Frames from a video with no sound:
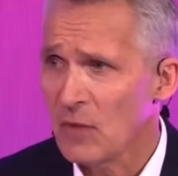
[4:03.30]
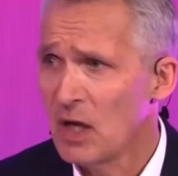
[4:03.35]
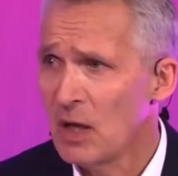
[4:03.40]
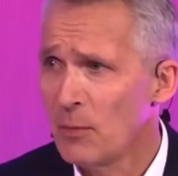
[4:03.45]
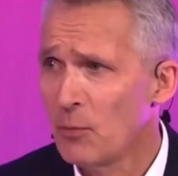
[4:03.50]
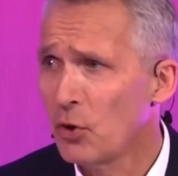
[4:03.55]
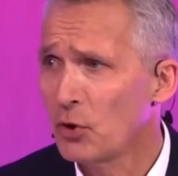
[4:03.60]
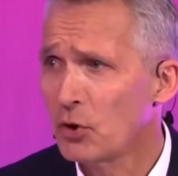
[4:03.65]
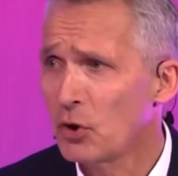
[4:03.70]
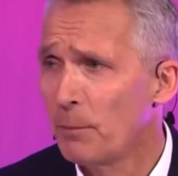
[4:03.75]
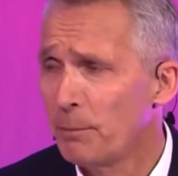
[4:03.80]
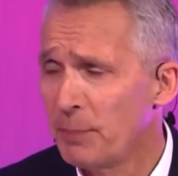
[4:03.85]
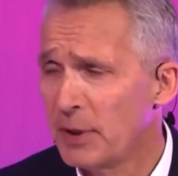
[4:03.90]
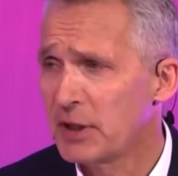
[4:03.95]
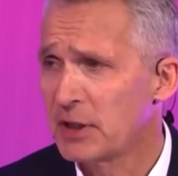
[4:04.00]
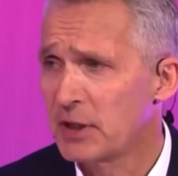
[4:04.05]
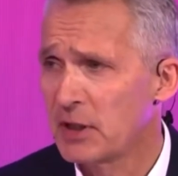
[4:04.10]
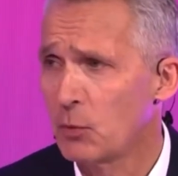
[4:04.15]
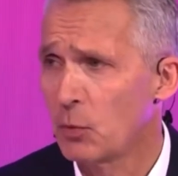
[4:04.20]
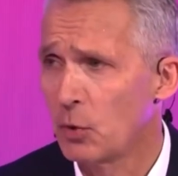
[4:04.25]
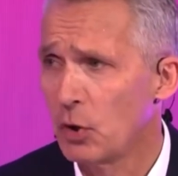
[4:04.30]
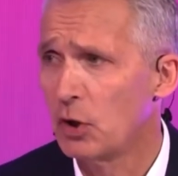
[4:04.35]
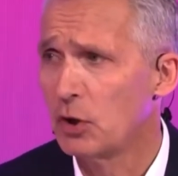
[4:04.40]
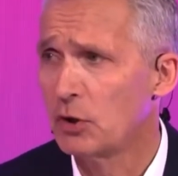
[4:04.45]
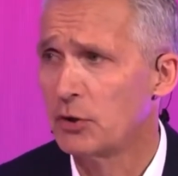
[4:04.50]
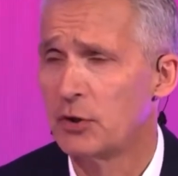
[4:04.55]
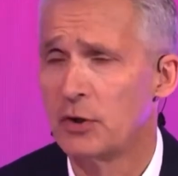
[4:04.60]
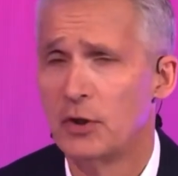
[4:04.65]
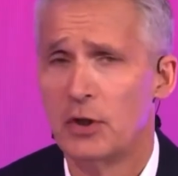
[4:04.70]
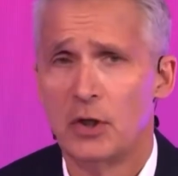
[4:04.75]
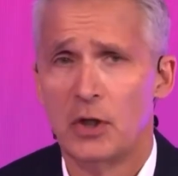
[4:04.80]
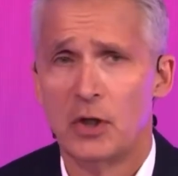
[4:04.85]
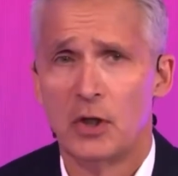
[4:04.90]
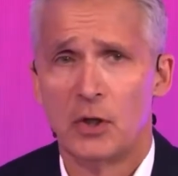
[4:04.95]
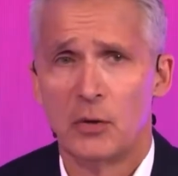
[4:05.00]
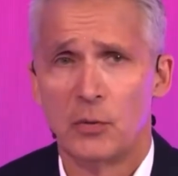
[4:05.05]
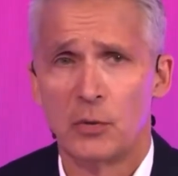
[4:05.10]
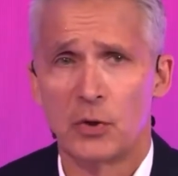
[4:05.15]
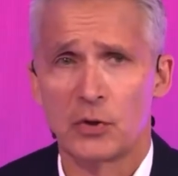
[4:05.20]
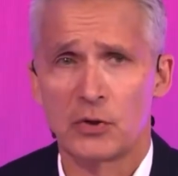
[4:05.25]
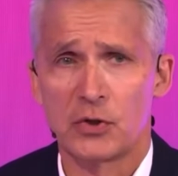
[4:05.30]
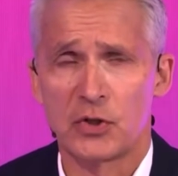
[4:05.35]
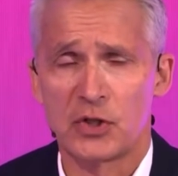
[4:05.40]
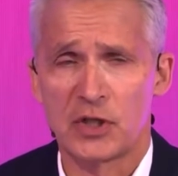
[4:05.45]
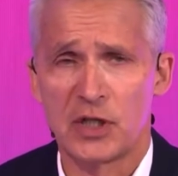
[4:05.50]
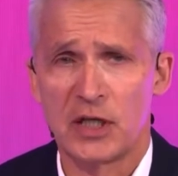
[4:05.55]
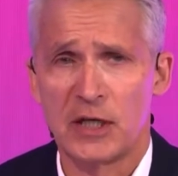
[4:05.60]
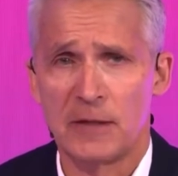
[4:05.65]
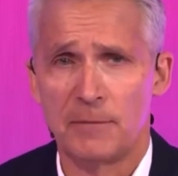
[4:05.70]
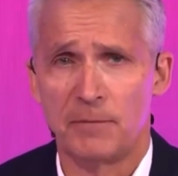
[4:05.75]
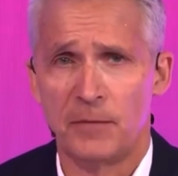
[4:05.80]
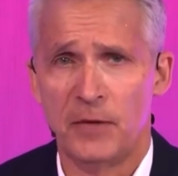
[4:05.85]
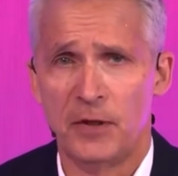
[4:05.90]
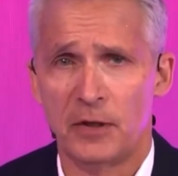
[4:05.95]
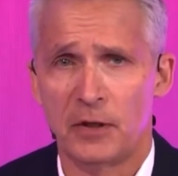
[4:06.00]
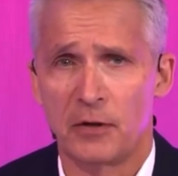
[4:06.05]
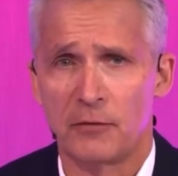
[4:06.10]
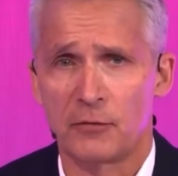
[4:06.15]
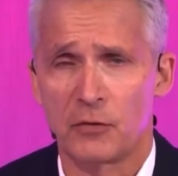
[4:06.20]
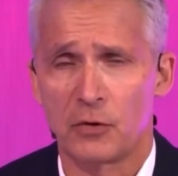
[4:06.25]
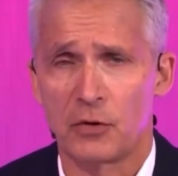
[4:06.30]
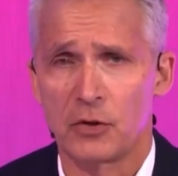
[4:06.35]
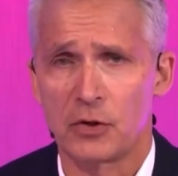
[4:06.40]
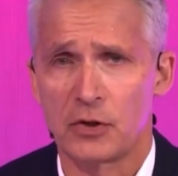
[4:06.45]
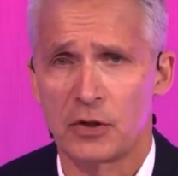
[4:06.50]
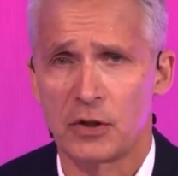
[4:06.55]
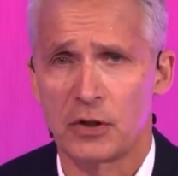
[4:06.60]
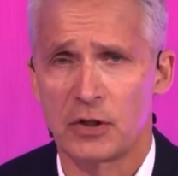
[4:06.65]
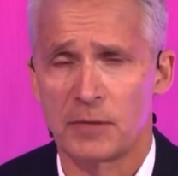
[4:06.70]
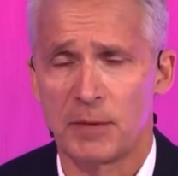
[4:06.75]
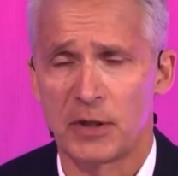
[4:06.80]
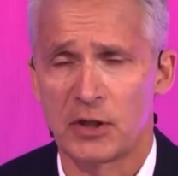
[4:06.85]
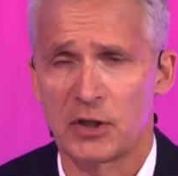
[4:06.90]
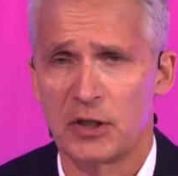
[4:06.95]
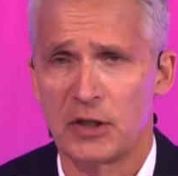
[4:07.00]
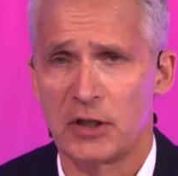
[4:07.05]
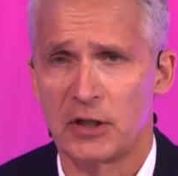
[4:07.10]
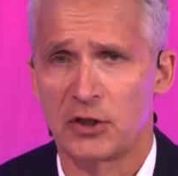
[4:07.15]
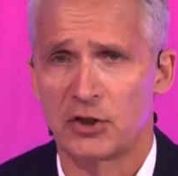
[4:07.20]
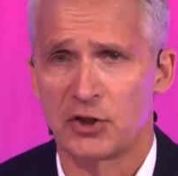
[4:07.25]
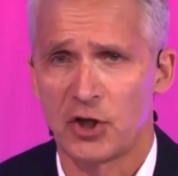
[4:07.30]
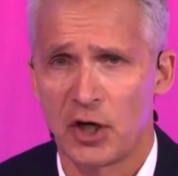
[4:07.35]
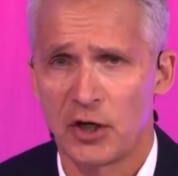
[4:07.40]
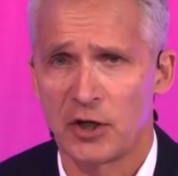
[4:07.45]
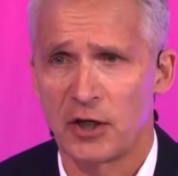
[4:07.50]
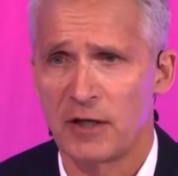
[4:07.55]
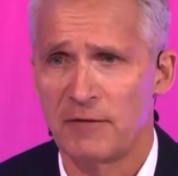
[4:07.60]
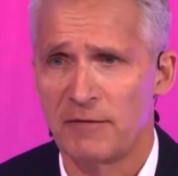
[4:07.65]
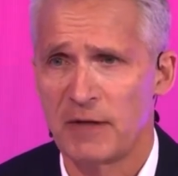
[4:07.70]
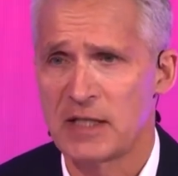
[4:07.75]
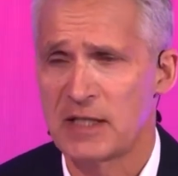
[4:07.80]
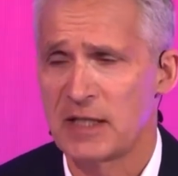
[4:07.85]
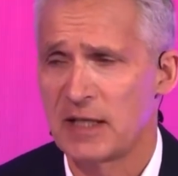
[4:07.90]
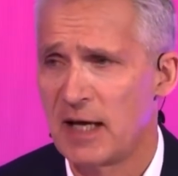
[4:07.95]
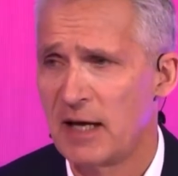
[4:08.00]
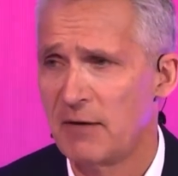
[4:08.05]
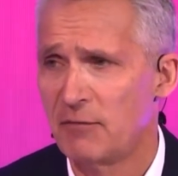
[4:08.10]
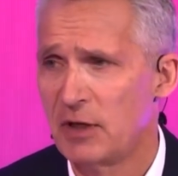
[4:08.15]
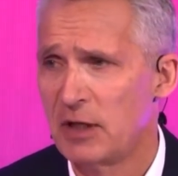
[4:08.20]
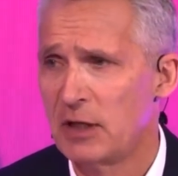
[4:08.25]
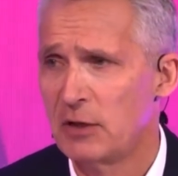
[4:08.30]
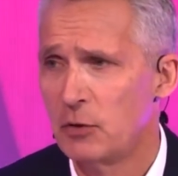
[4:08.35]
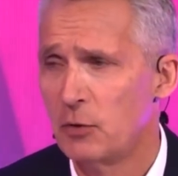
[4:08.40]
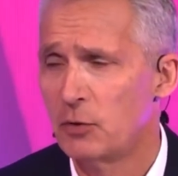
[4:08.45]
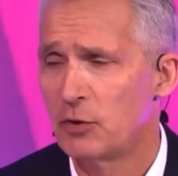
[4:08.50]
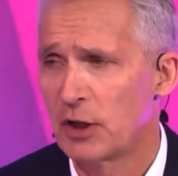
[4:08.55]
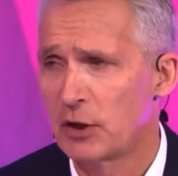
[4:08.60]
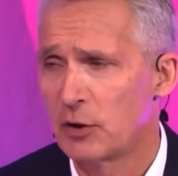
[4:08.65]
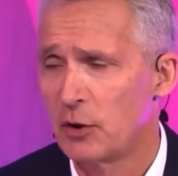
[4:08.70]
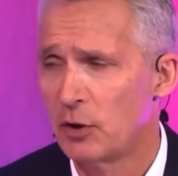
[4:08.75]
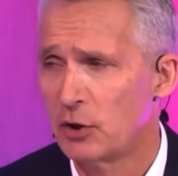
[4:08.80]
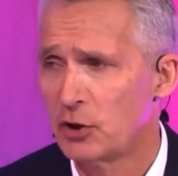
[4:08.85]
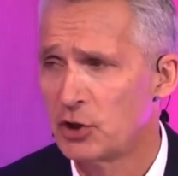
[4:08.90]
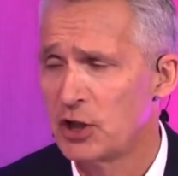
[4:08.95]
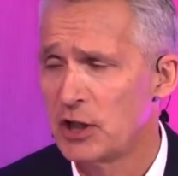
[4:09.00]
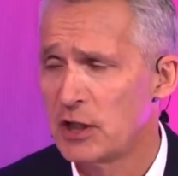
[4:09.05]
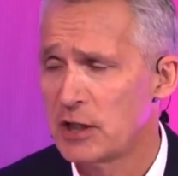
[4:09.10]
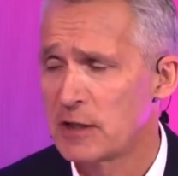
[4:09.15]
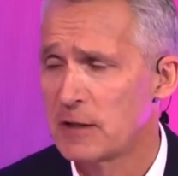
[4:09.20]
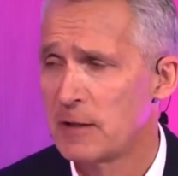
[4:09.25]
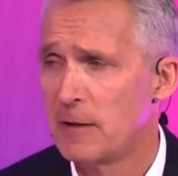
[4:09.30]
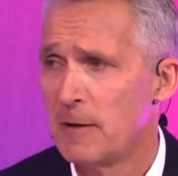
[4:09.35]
a more competitive world, we also see, of course, especially China investing heavily in new technologies.